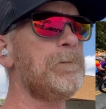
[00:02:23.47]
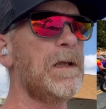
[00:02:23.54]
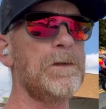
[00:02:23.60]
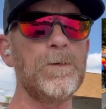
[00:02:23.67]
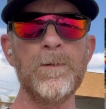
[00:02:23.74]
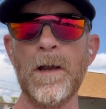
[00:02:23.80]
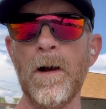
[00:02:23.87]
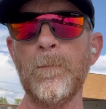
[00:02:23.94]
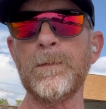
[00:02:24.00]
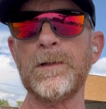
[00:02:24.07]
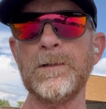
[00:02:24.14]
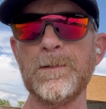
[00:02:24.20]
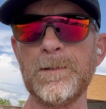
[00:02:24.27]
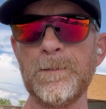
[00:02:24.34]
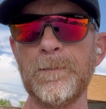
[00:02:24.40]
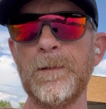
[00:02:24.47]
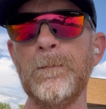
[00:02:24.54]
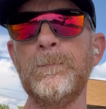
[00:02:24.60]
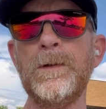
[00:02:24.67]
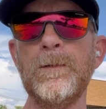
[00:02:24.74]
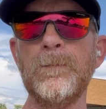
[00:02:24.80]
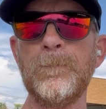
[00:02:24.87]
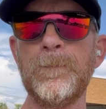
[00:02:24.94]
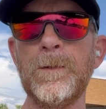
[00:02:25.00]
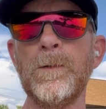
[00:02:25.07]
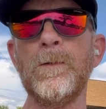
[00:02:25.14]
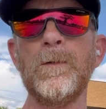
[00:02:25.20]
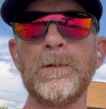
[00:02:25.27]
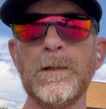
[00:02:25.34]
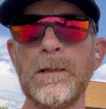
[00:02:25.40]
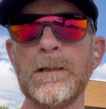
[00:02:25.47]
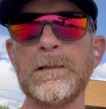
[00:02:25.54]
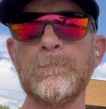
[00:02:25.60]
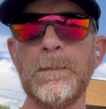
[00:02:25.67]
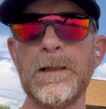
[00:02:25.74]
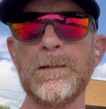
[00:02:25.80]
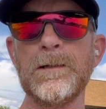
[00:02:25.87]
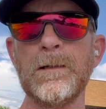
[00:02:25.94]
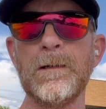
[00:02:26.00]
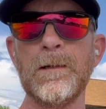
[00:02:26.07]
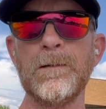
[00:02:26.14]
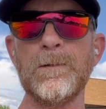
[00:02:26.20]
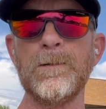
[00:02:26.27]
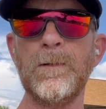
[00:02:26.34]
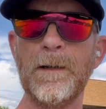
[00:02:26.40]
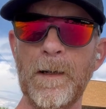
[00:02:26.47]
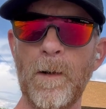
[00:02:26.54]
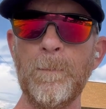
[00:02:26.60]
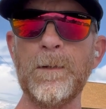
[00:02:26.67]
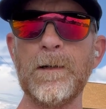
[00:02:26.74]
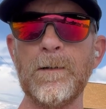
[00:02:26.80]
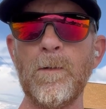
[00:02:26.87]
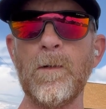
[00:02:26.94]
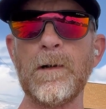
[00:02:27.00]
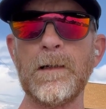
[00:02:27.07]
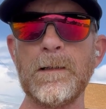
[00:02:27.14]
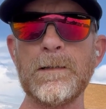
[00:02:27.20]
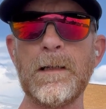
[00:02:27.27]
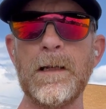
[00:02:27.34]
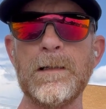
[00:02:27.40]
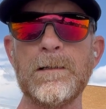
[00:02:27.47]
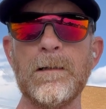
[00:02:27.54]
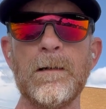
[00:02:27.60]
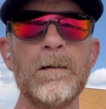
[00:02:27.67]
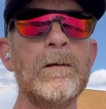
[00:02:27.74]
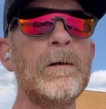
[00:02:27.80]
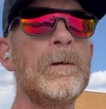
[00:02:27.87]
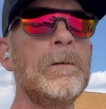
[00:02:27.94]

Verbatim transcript: and you help contribute fuel to this mission, you're helping an organization